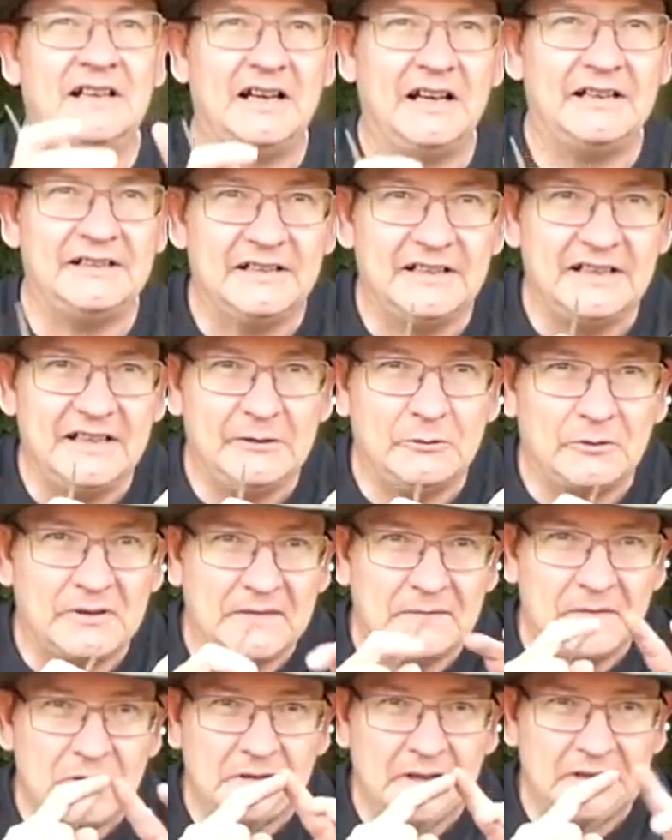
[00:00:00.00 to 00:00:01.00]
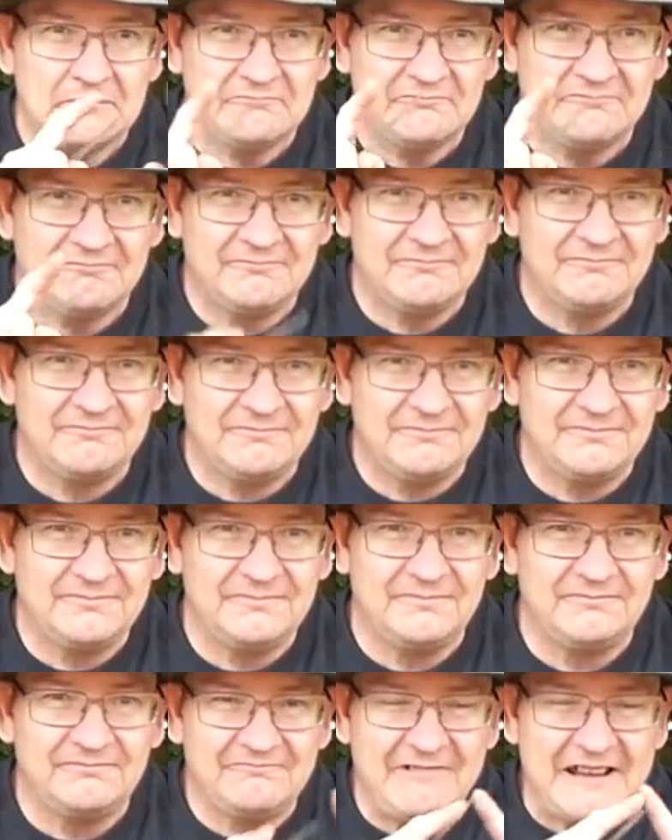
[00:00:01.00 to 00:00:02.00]
and it will give you like
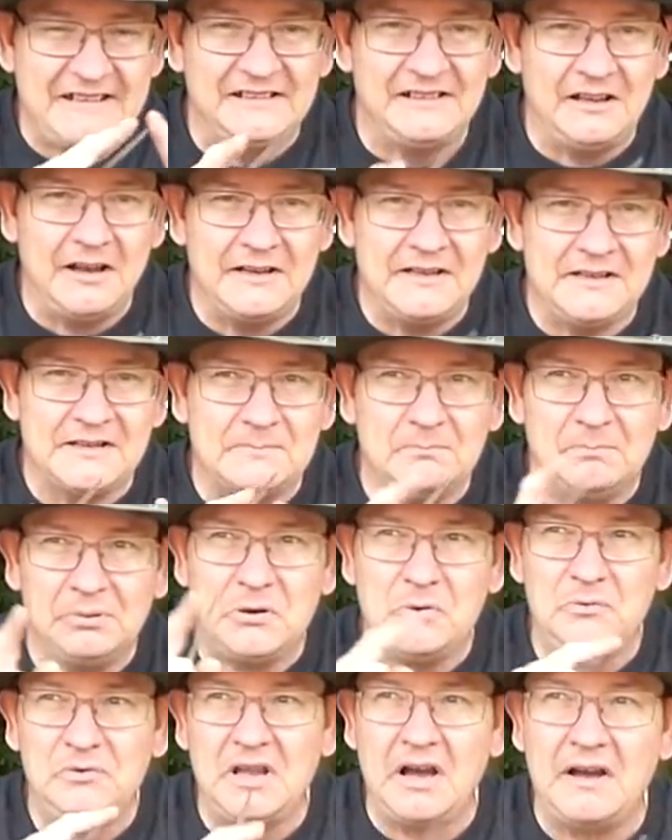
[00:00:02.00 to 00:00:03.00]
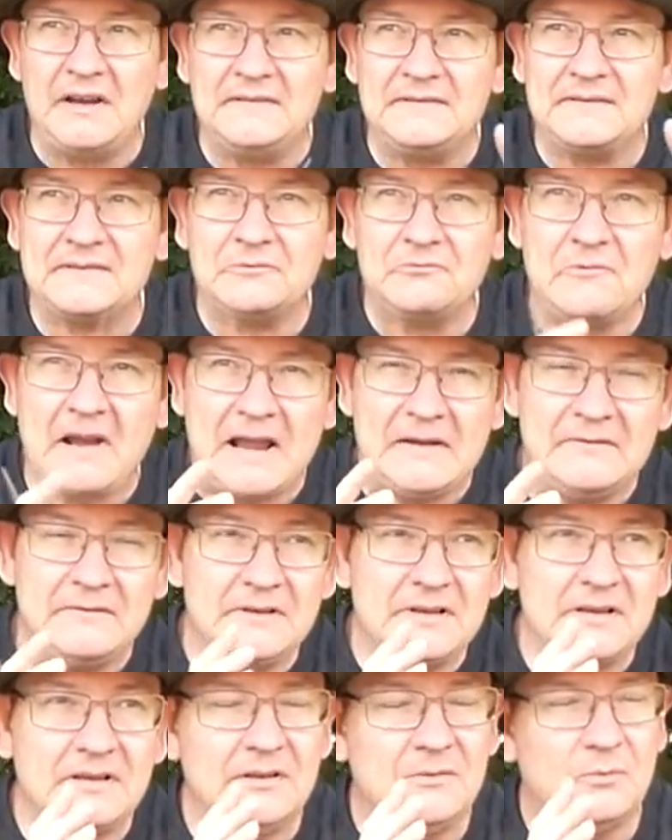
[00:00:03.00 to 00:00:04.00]
red lines and blue lines
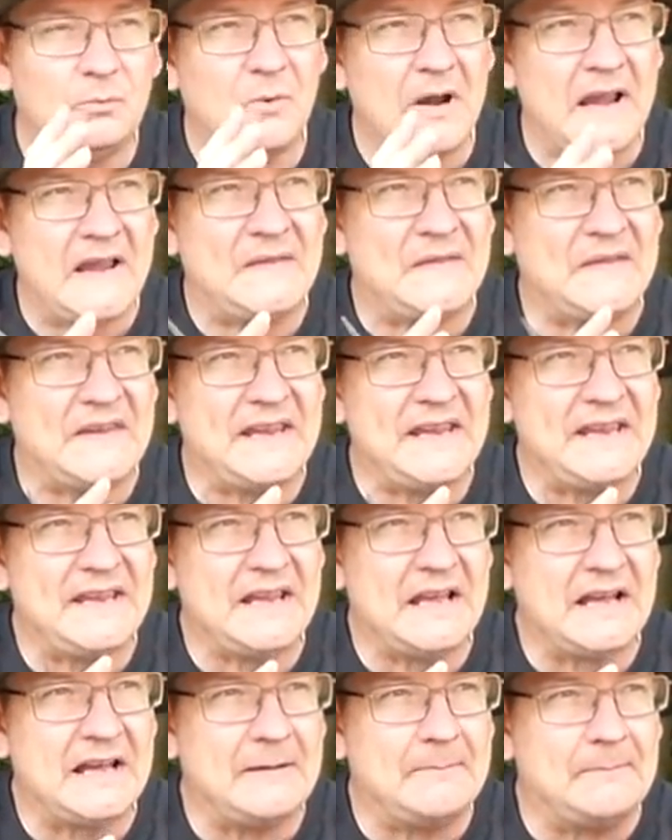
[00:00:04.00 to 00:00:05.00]
around where the